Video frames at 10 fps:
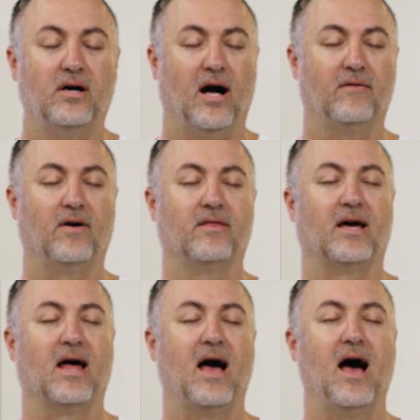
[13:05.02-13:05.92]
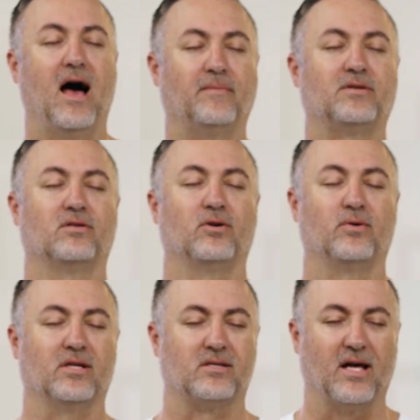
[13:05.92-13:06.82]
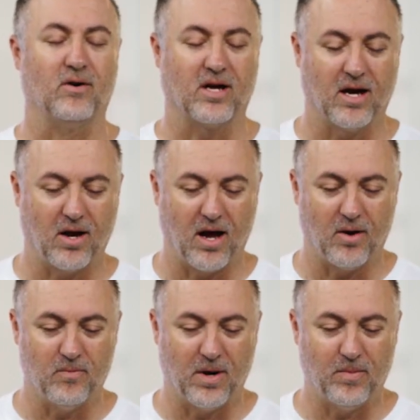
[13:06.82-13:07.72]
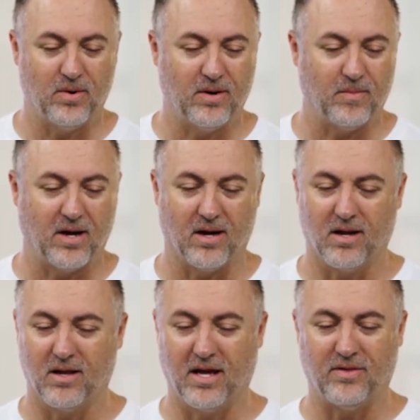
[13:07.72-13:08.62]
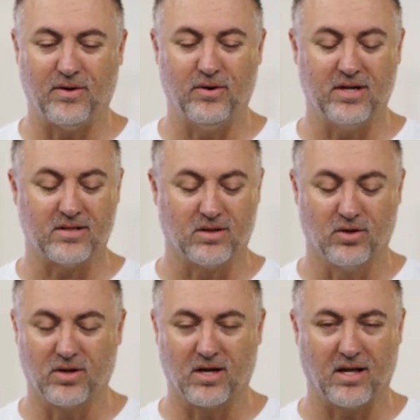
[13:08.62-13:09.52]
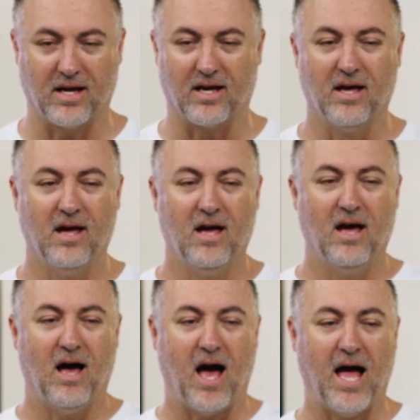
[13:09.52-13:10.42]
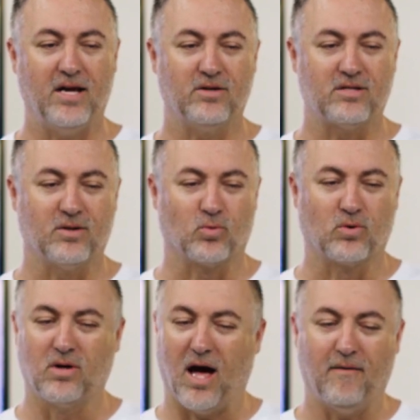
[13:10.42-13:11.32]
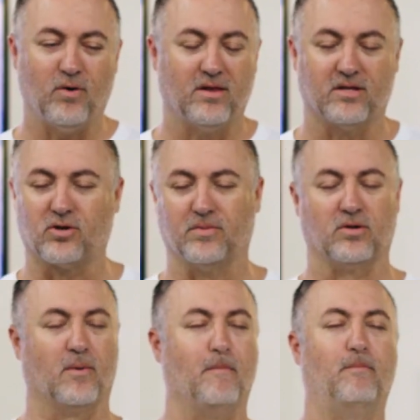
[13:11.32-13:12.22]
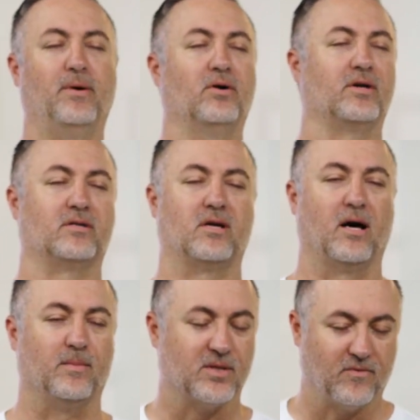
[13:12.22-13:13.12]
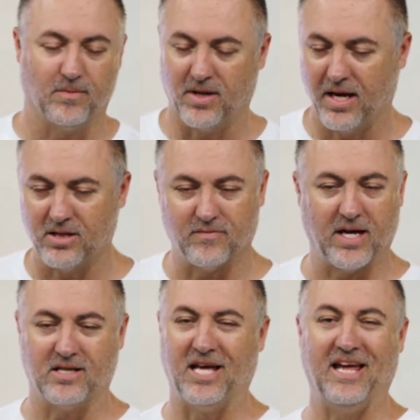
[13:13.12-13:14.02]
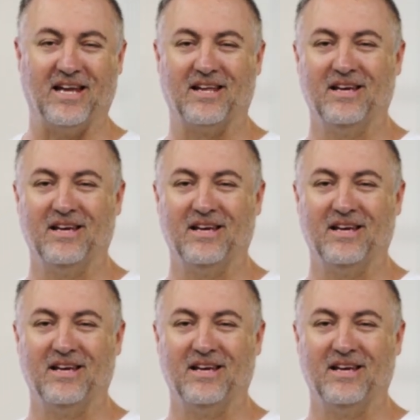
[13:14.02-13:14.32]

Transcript: I find that absolutely astounding. I, I remember in my late 30s, looking like I used to, I've read this scripture a billion times from the age of 18